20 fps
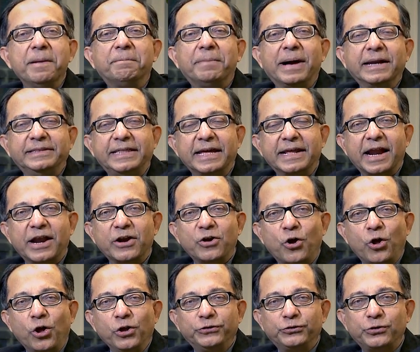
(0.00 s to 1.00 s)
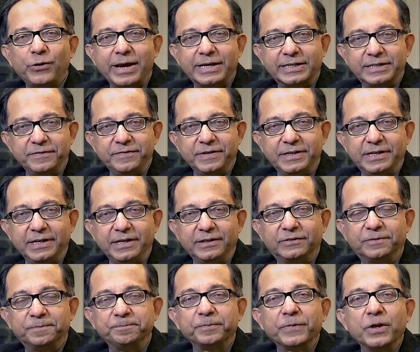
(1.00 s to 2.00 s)
But there are also
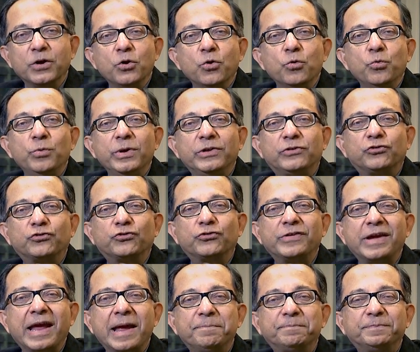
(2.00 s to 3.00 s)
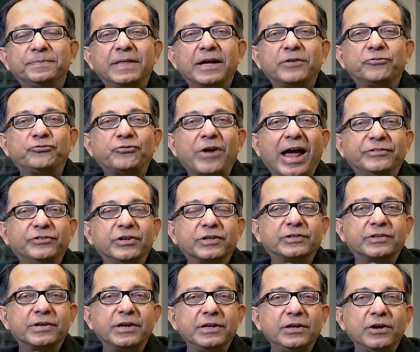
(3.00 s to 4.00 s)
activities which shape the
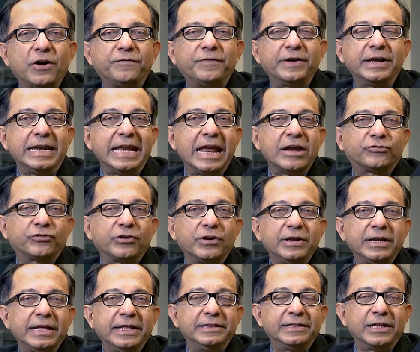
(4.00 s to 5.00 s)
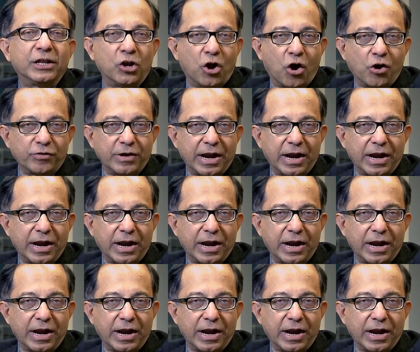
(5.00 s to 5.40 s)
trajectory of a nation in the long